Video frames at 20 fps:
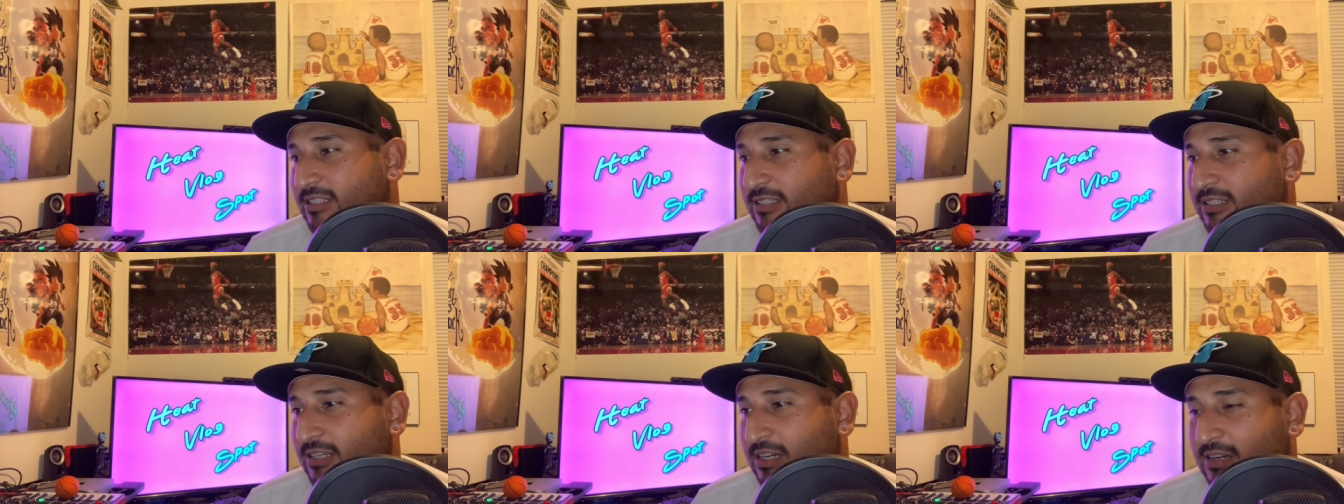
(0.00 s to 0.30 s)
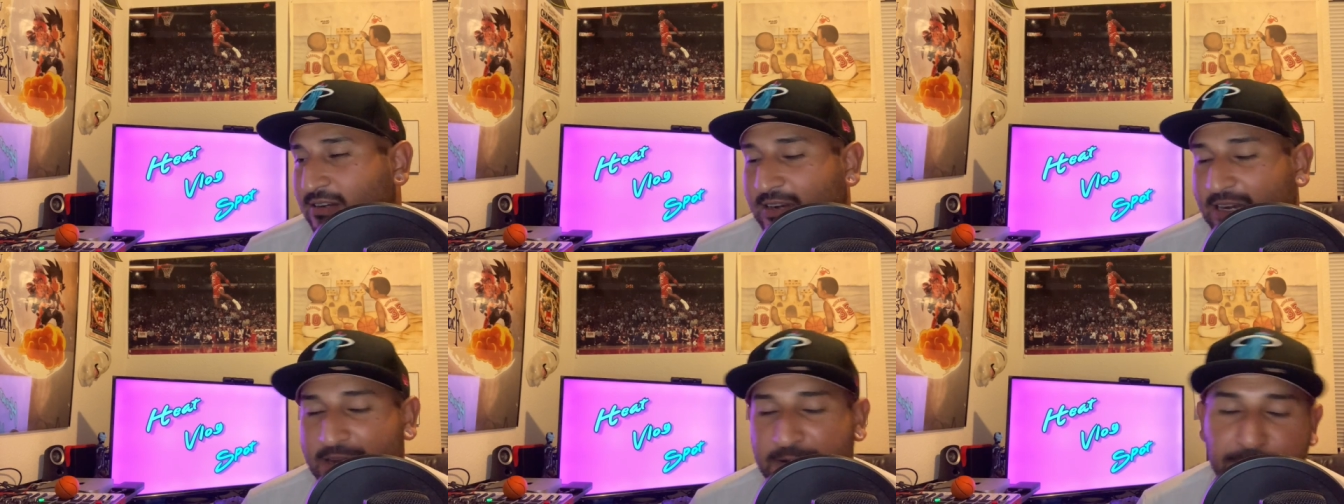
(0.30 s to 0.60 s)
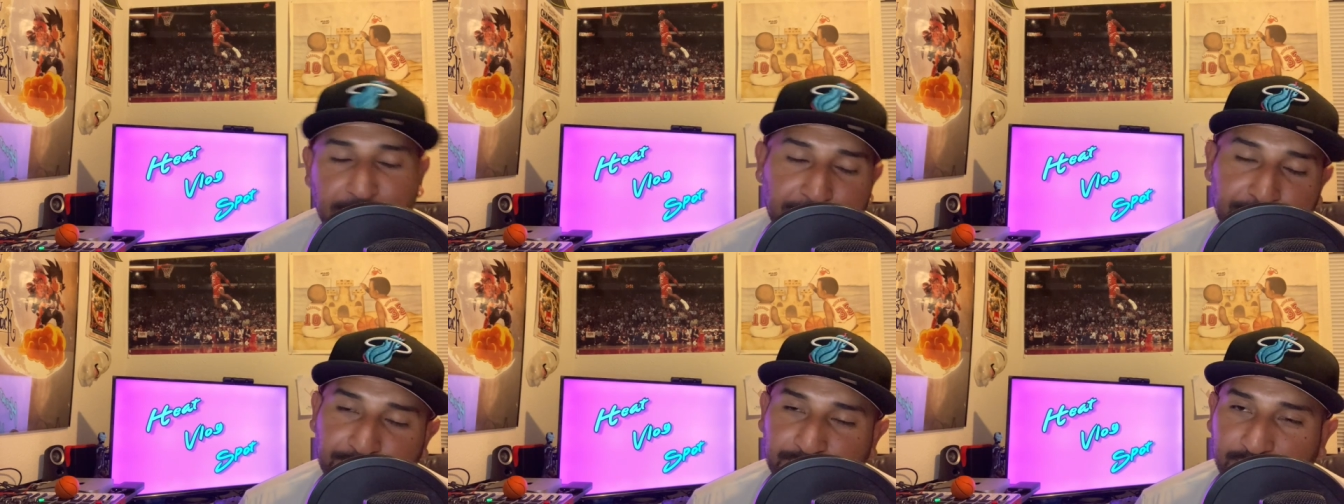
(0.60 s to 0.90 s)
Alright.
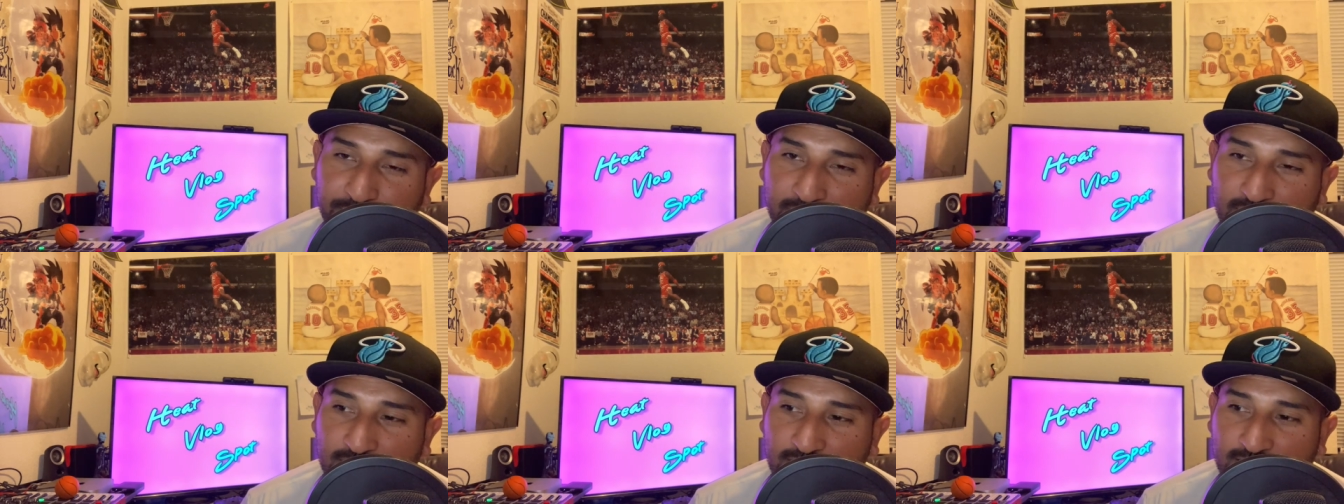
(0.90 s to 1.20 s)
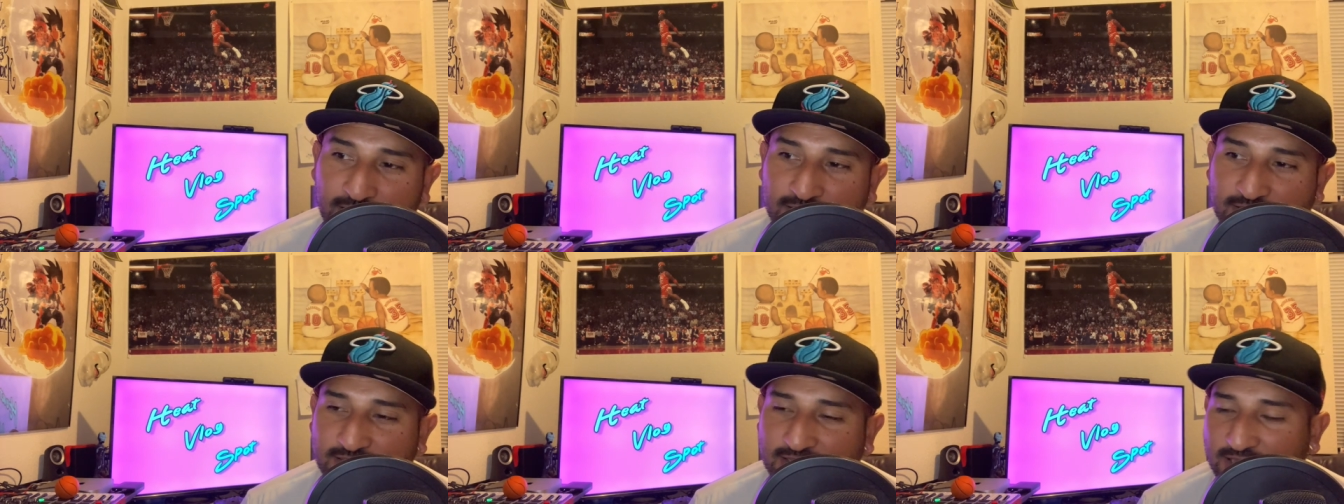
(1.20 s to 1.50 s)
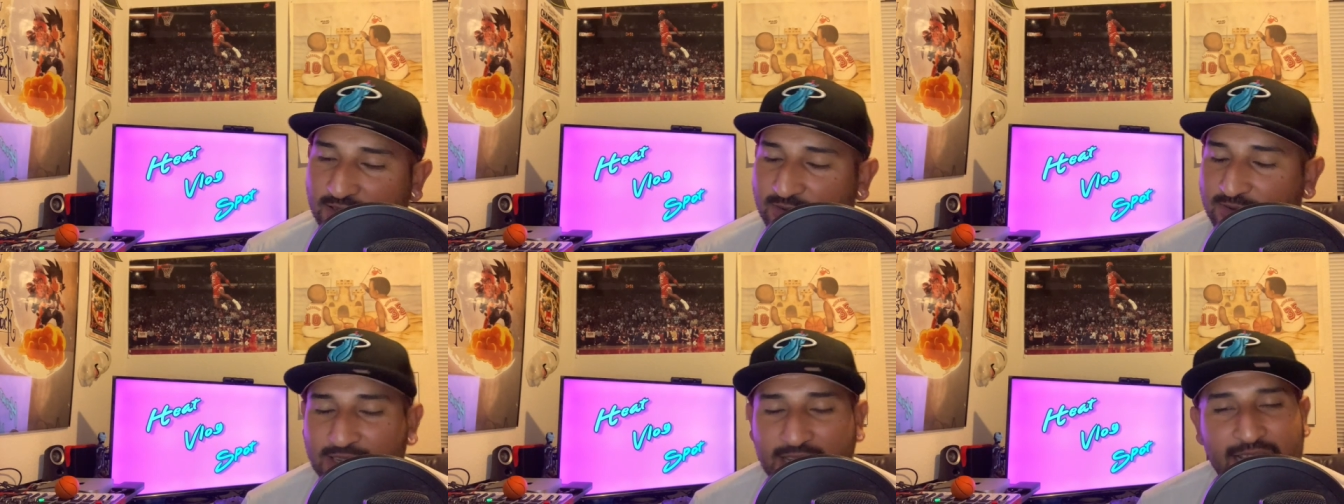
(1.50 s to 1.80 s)
So
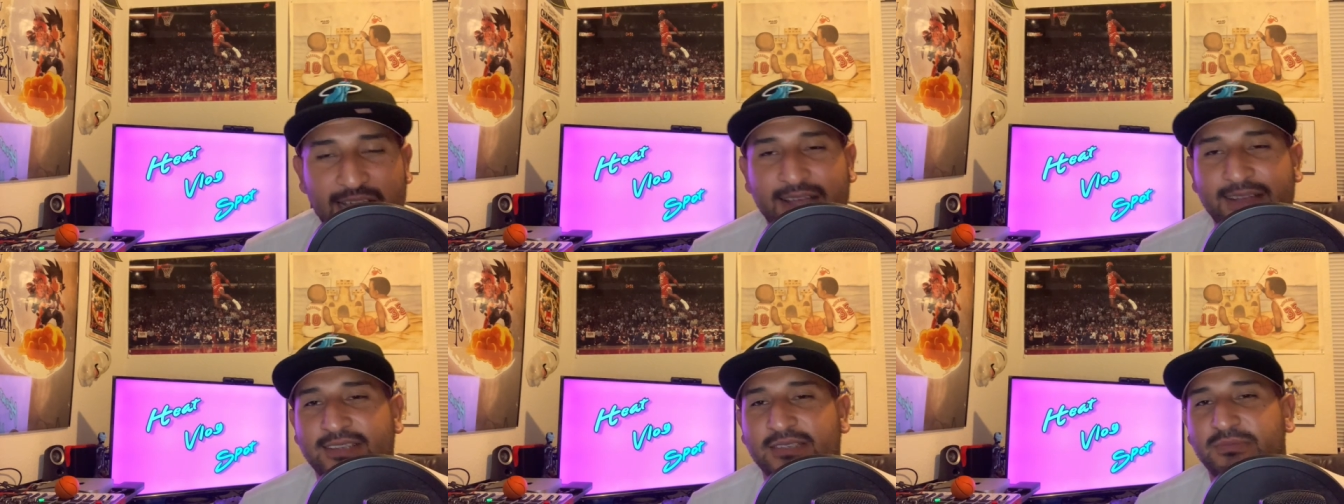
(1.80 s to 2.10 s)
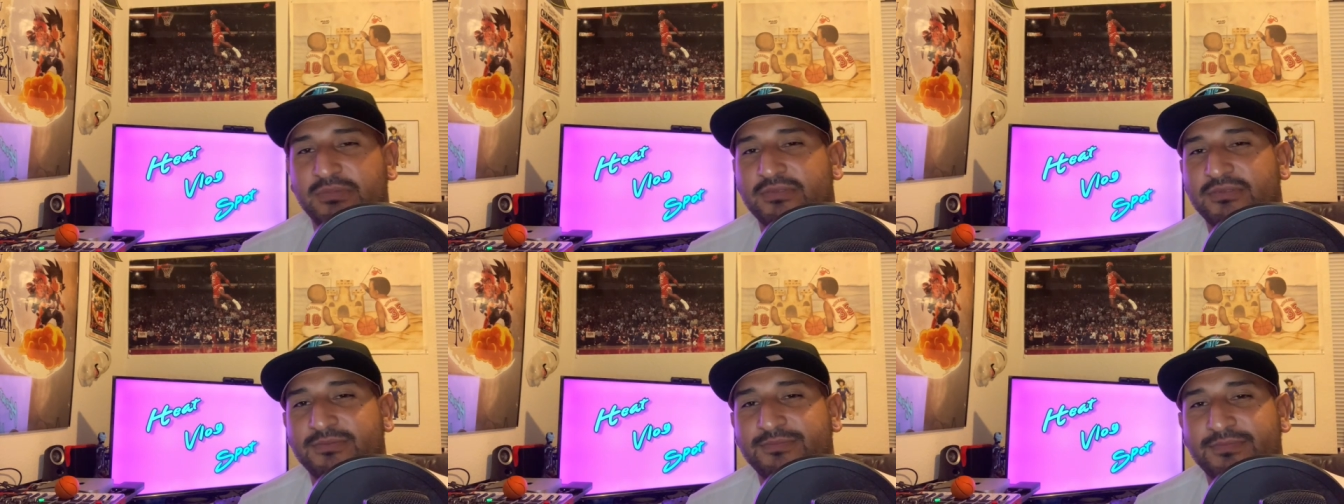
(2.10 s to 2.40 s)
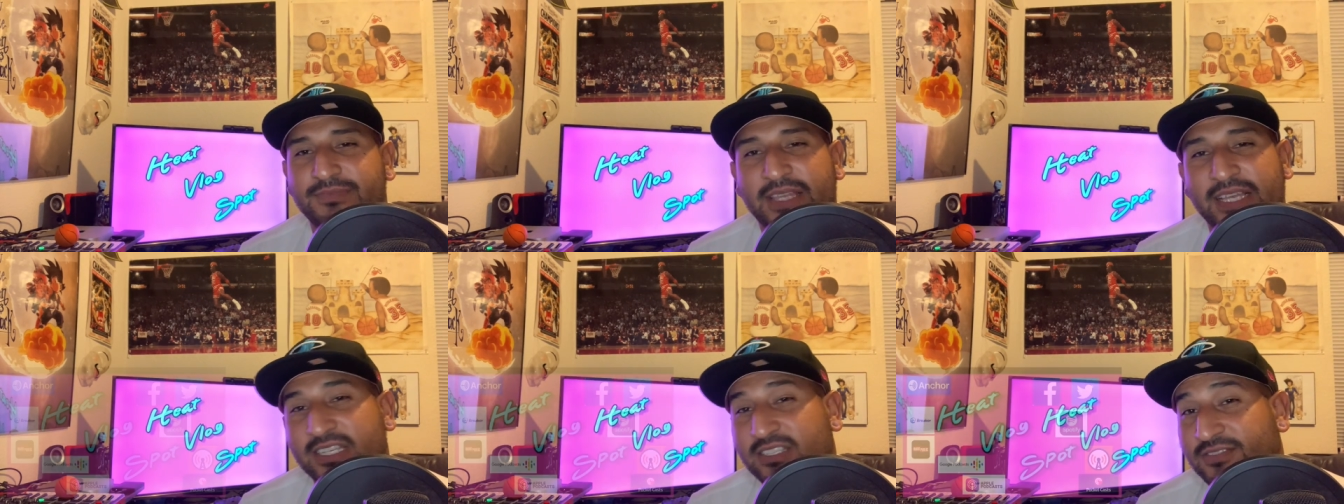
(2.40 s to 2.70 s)
guys,
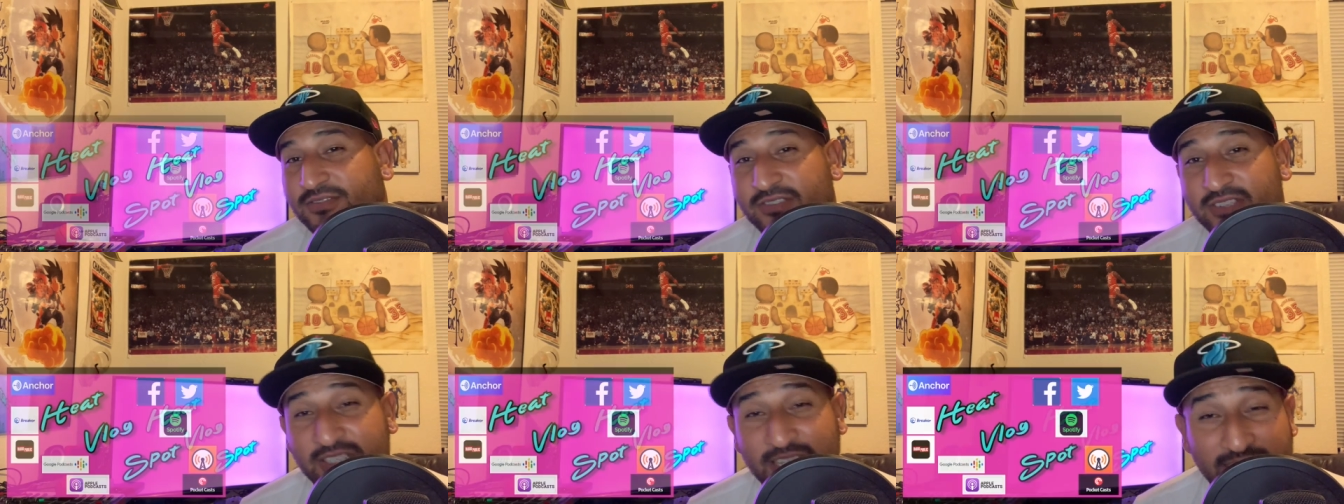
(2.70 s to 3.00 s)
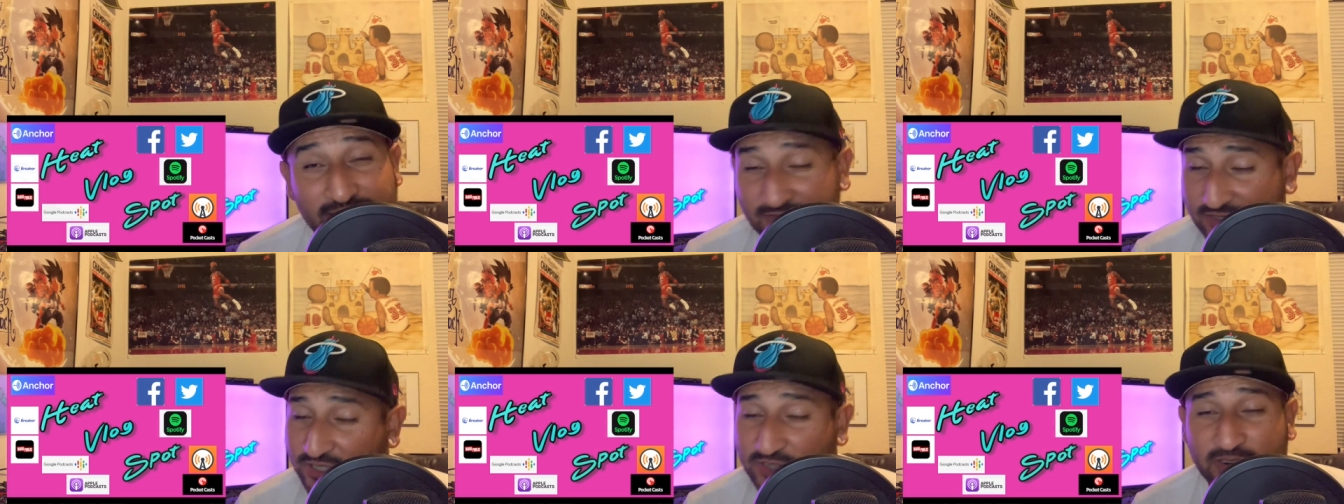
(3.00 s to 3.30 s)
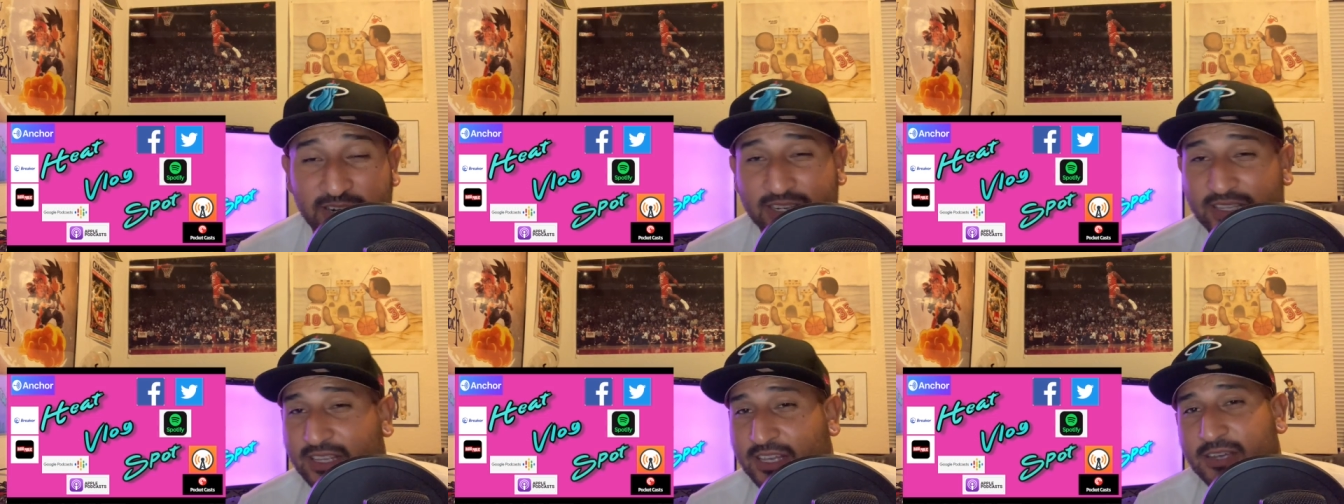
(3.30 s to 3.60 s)
thanks for
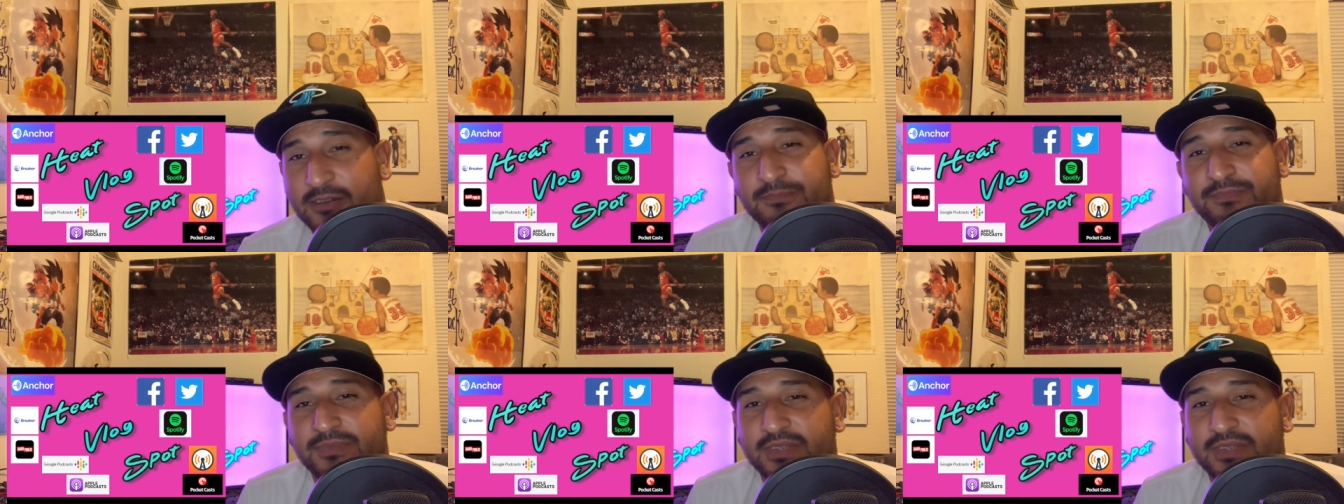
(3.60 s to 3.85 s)
joining though.